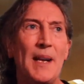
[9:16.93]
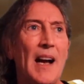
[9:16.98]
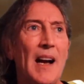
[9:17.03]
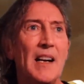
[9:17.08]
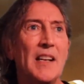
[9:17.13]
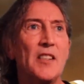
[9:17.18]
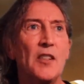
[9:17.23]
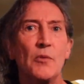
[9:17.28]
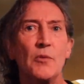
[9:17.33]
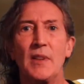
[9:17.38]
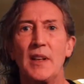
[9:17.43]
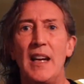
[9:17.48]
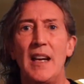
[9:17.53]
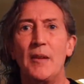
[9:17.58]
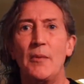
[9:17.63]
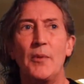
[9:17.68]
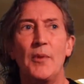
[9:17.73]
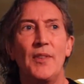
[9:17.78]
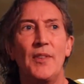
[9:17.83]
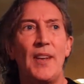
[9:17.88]
I don't care
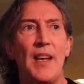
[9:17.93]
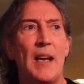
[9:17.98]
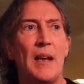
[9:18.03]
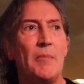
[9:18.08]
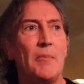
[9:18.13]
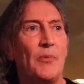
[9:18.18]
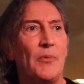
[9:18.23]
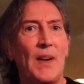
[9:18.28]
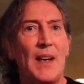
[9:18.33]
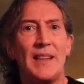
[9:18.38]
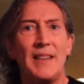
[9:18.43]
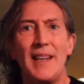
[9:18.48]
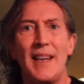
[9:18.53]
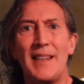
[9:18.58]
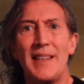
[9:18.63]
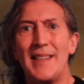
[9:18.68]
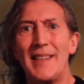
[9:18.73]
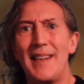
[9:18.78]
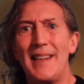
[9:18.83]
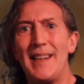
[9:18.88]
whether they're fat
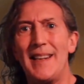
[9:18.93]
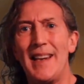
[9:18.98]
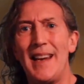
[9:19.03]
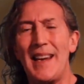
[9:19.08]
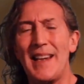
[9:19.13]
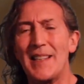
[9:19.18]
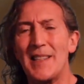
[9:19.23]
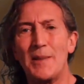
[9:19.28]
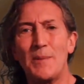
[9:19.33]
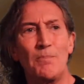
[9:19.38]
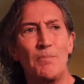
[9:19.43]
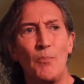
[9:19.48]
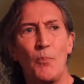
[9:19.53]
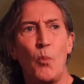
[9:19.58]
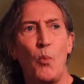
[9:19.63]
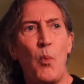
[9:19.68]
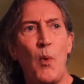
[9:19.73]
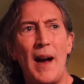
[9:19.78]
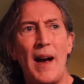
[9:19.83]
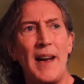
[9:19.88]
necks, thin necks,
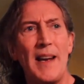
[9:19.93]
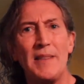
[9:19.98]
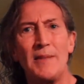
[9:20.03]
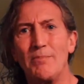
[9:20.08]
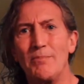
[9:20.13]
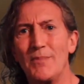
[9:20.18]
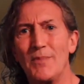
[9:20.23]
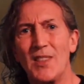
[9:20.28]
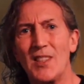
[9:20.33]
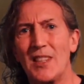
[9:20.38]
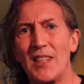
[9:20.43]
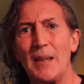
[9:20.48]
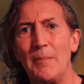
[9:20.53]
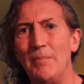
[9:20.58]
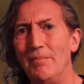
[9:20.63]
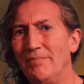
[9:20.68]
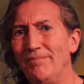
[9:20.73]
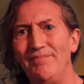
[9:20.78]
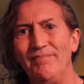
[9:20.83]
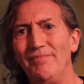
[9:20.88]
wide,
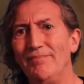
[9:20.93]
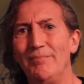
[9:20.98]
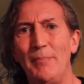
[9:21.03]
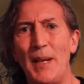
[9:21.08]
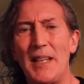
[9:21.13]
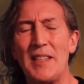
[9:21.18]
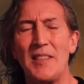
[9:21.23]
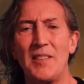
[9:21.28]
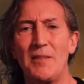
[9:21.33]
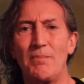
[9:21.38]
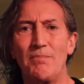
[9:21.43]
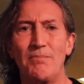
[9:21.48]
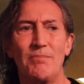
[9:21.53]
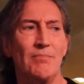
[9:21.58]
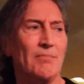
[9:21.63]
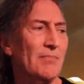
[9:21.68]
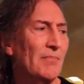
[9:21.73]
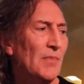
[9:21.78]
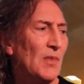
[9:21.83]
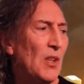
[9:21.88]
slim, makes
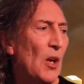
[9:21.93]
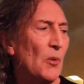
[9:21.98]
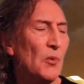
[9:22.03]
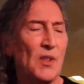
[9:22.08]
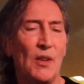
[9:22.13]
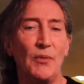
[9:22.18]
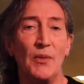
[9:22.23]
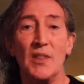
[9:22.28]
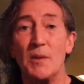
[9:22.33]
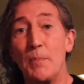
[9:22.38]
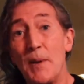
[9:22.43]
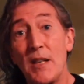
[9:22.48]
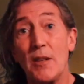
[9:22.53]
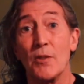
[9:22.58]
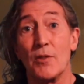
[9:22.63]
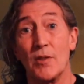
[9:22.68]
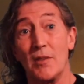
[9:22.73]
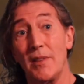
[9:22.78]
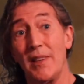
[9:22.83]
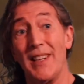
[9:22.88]
no difference,
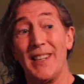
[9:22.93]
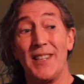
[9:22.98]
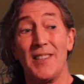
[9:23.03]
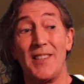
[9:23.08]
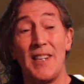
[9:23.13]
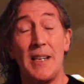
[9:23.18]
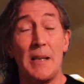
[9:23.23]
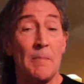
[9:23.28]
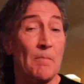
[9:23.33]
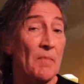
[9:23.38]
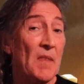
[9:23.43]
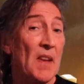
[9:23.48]
because, like I say,